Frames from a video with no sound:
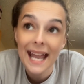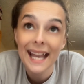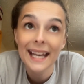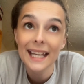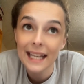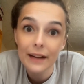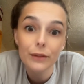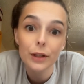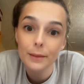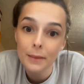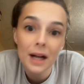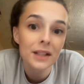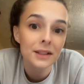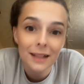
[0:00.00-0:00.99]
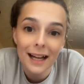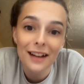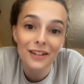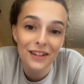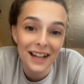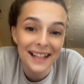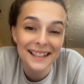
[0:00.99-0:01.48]
never in my
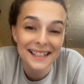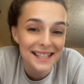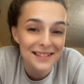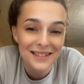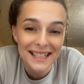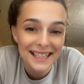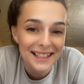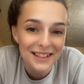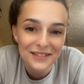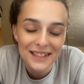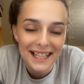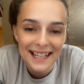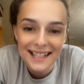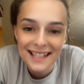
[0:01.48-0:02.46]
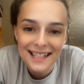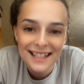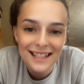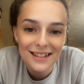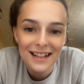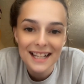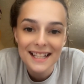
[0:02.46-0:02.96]
life got this many
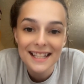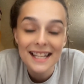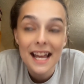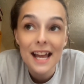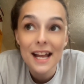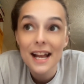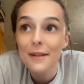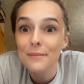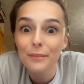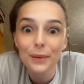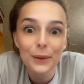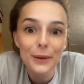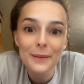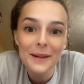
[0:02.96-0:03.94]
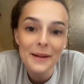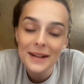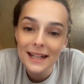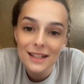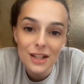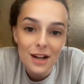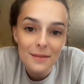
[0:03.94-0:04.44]
notifications. You guys blew my
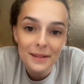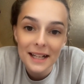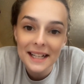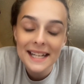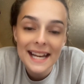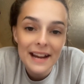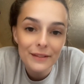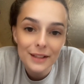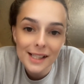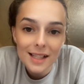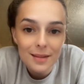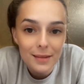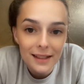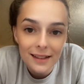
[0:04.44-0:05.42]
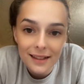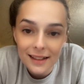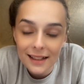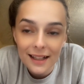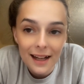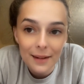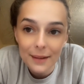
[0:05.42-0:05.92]
page up, and I never expected
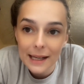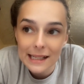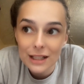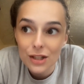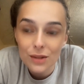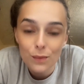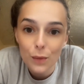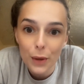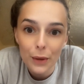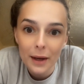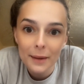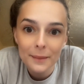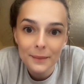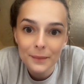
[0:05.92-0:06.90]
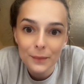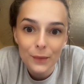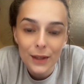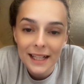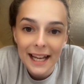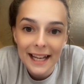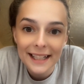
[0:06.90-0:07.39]
it. And I just woke up
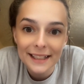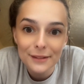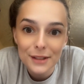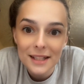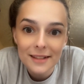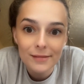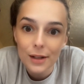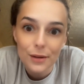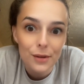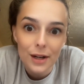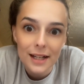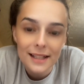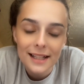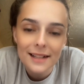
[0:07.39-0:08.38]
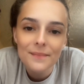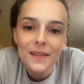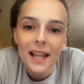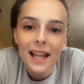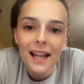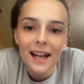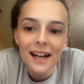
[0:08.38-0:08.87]
one day and it was going crazy.
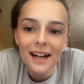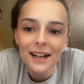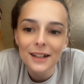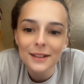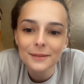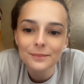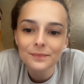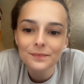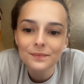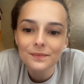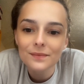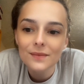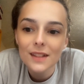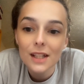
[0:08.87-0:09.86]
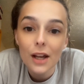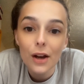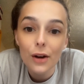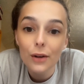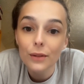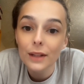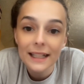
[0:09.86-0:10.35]

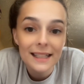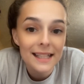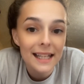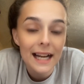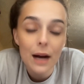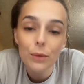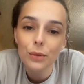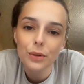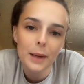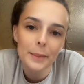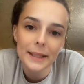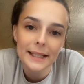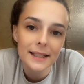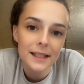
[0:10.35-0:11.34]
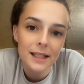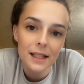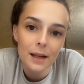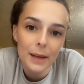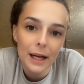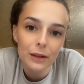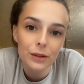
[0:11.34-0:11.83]
So like I said, I will do my best to get
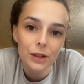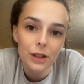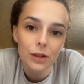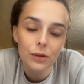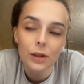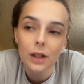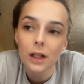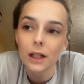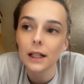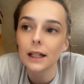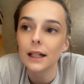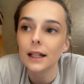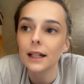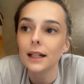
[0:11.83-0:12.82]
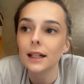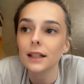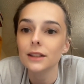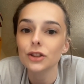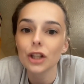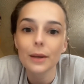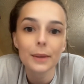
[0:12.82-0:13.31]
back with you.
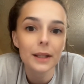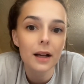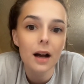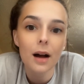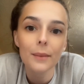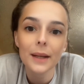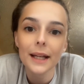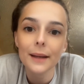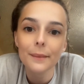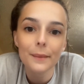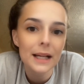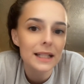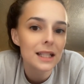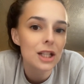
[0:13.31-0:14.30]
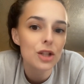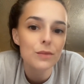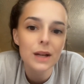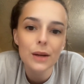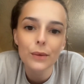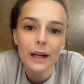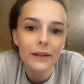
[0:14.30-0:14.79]
Drop it in a comment, message
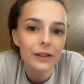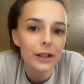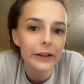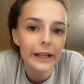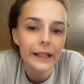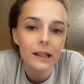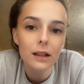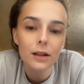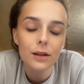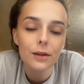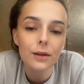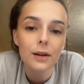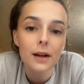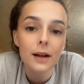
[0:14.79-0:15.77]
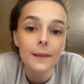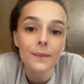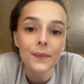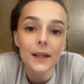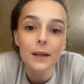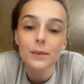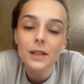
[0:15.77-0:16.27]
me, whatever you need to do.
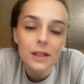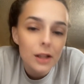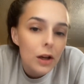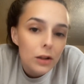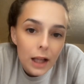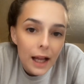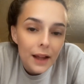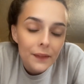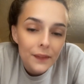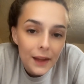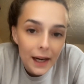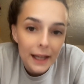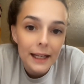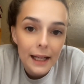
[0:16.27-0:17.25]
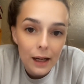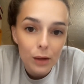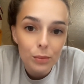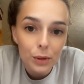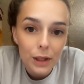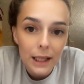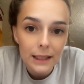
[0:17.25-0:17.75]
I'm so glad that I can help
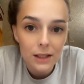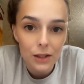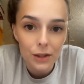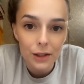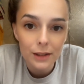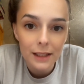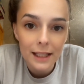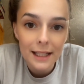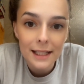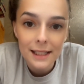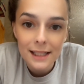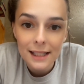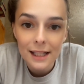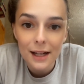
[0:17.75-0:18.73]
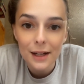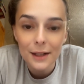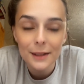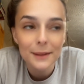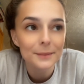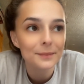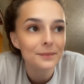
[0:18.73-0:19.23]
you guys learn this.
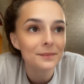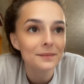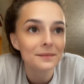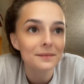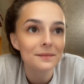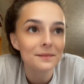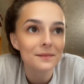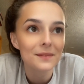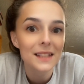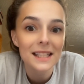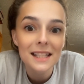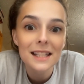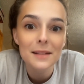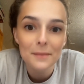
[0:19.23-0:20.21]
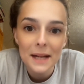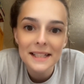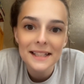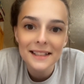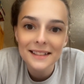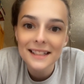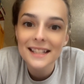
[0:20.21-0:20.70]
This is
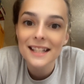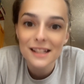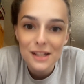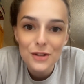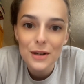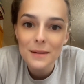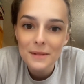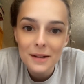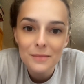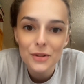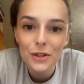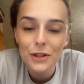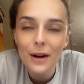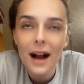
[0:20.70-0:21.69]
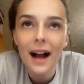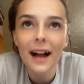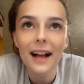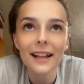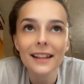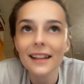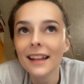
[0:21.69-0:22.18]
amazing. This is a dream come true.
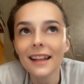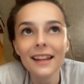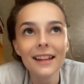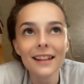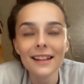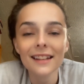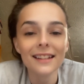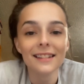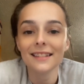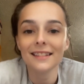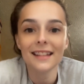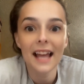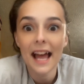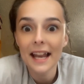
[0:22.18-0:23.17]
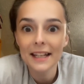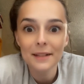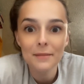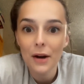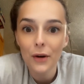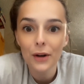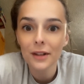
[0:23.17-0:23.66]
I had it in
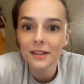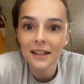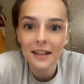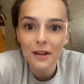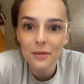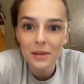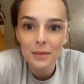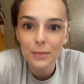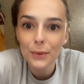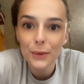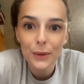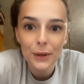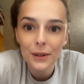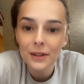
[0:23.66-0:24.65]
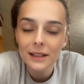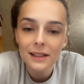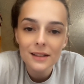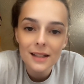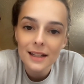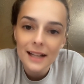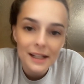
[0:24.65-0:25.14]
my heart to help people learn that
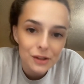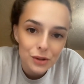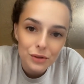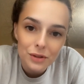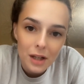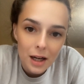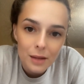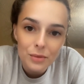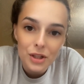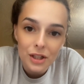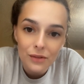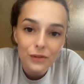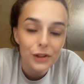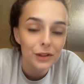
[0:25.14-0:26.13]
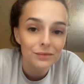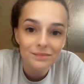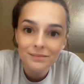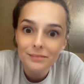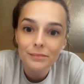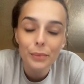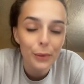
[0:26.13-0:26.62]
there's a natural option for
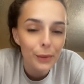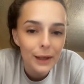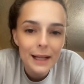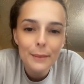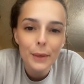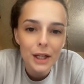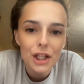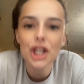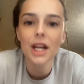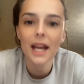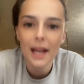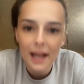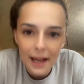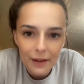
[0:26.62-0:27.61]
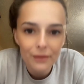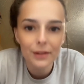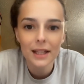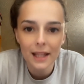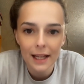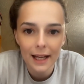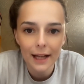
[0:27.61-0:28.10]
pretty much
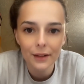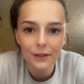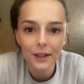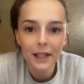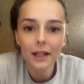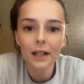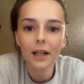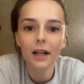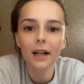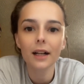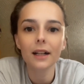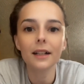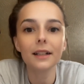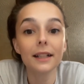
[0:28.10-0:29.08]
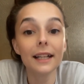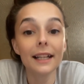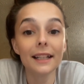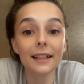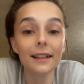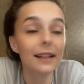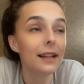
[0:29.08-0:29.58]
everything out there,
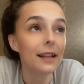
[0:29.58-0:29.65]
and